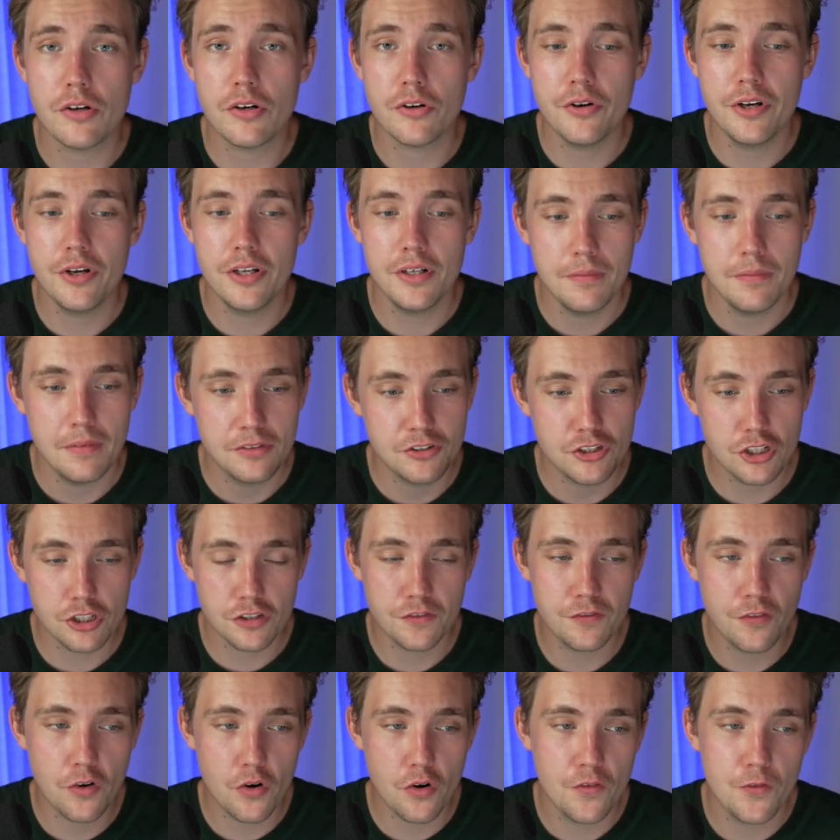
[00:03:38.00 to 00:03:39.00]
go in and just
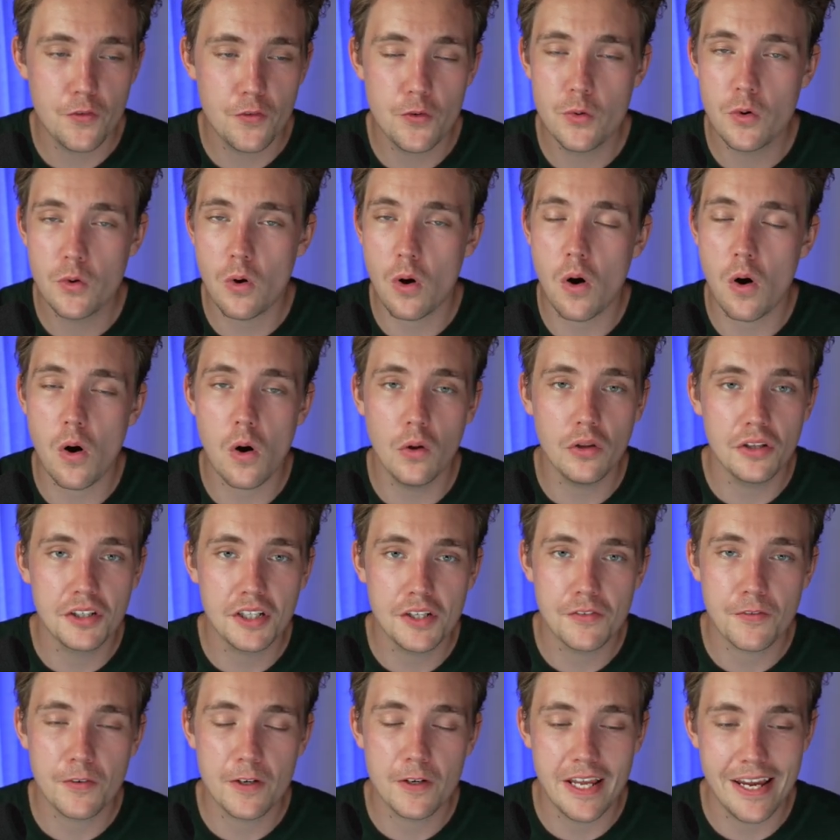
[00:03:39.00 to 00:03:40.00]
throw through all the
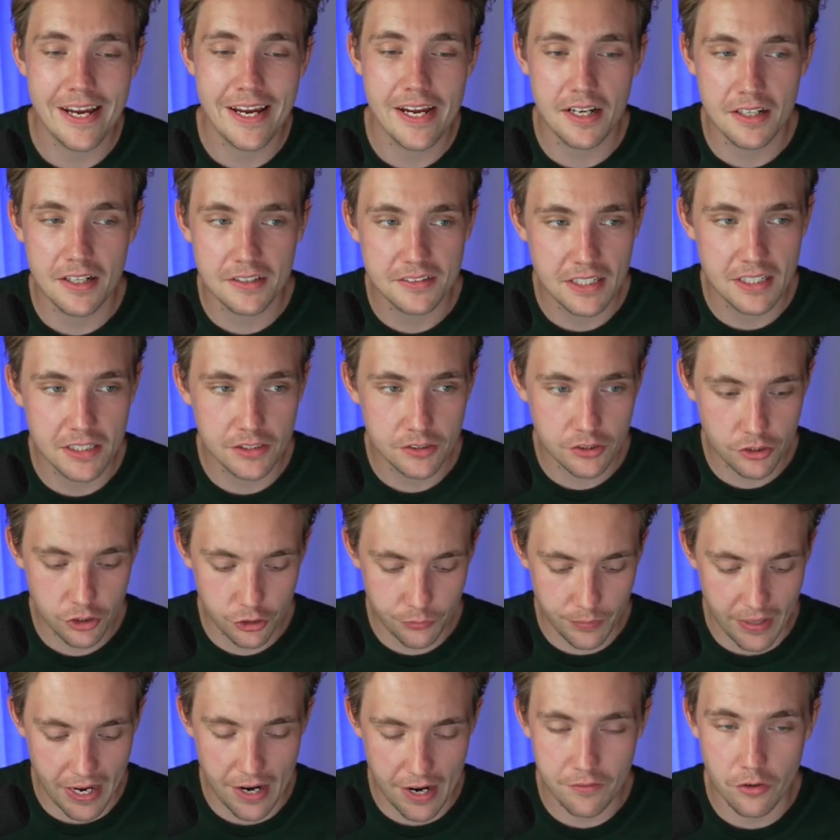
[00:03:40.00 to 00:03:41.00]
different AI detectors.
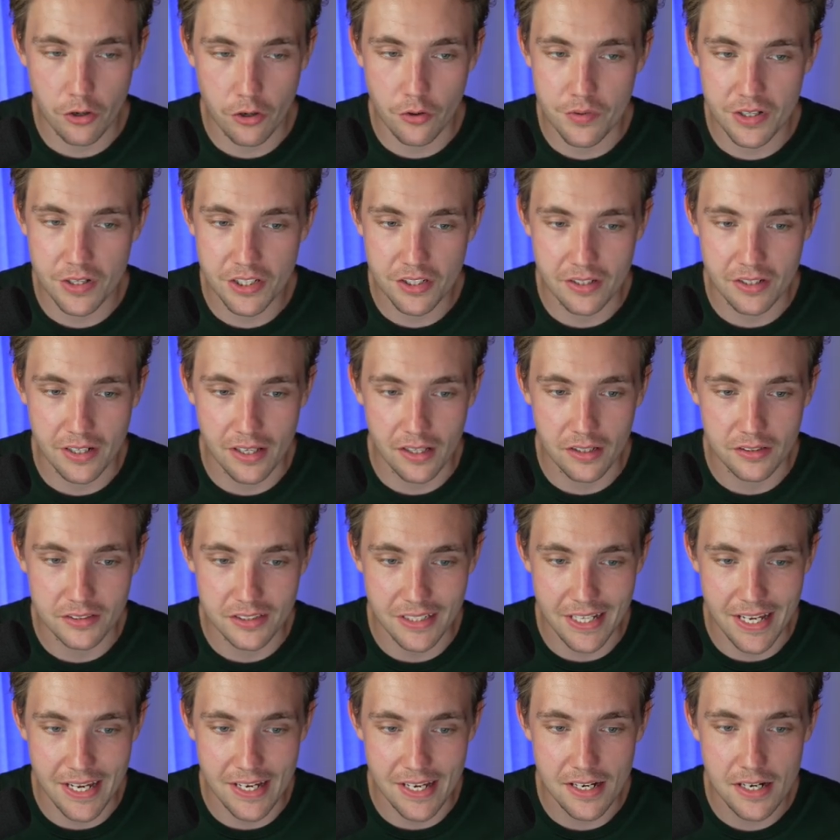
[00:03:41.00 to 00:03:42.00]
We have Originality
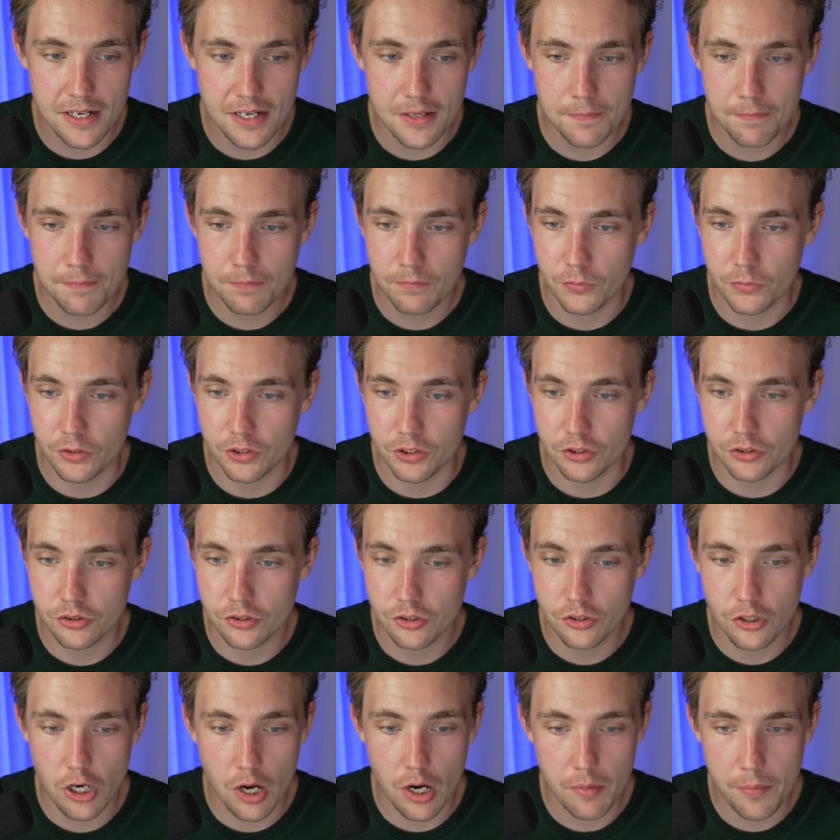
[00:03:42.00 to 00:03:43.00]
AI. We're just
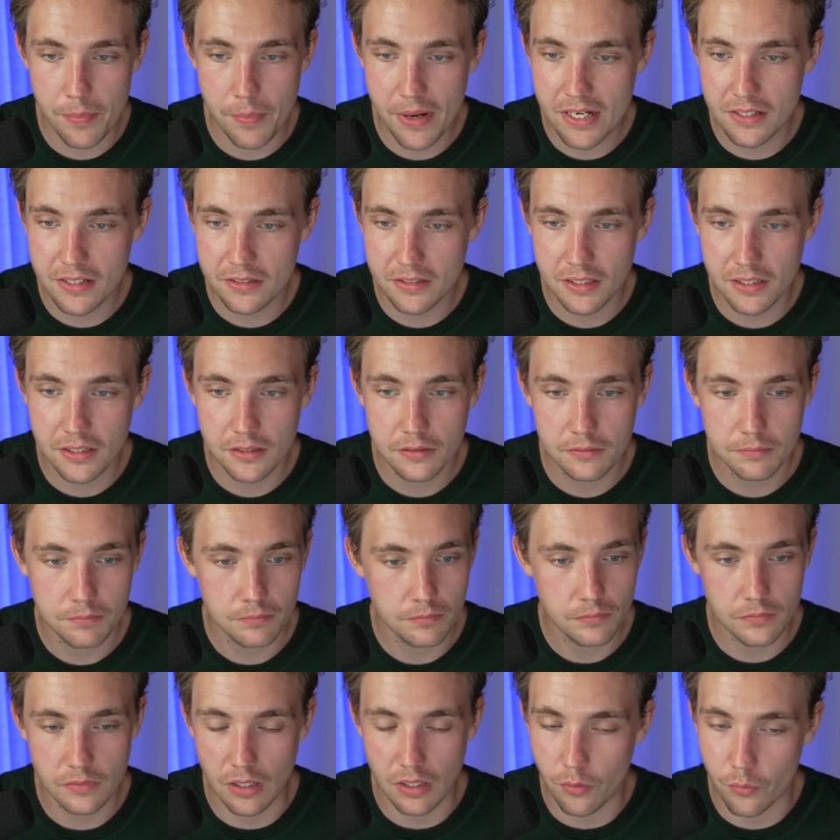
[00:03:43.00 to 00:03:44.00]
copy pasting
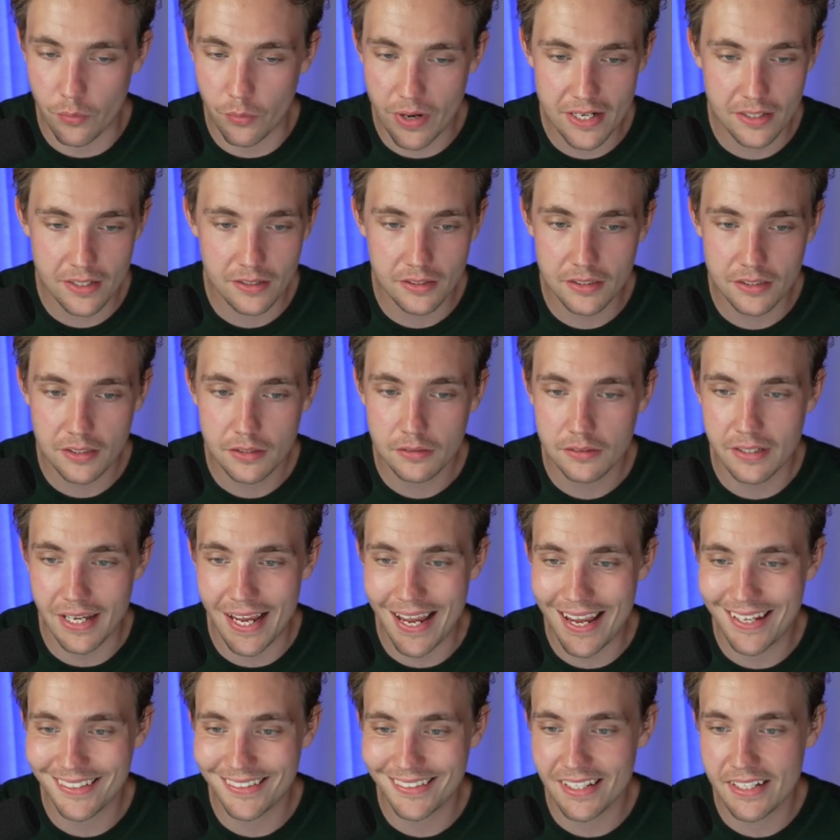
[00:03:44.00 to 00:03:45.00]
directly the
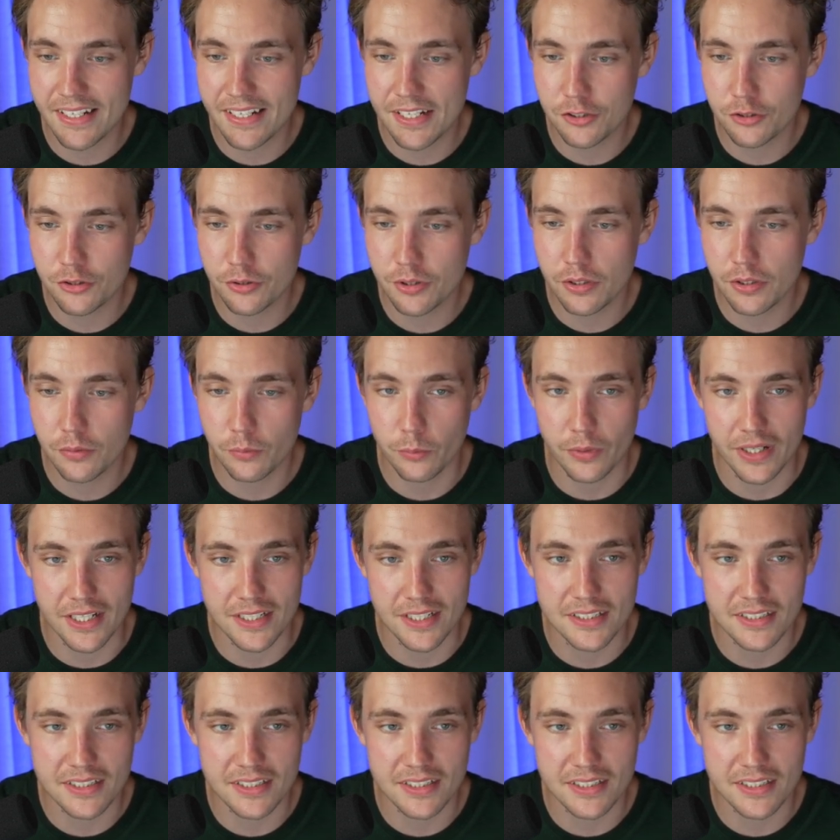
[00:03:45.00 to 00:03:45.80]
essay into it. We hit